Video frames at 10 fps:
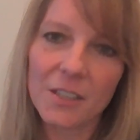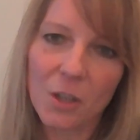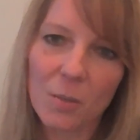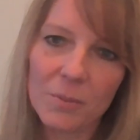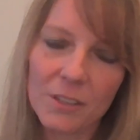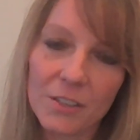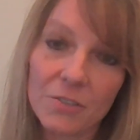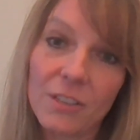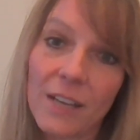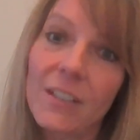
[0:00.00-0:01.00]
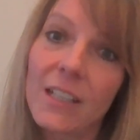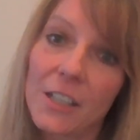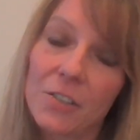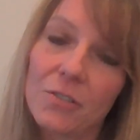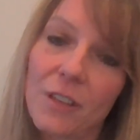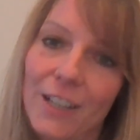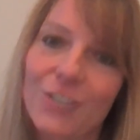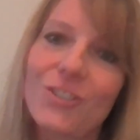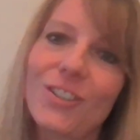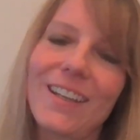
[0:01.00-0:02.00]
the company to navigate, to
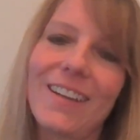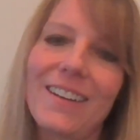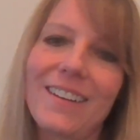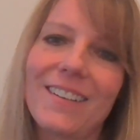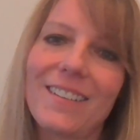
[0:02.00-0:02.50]
actually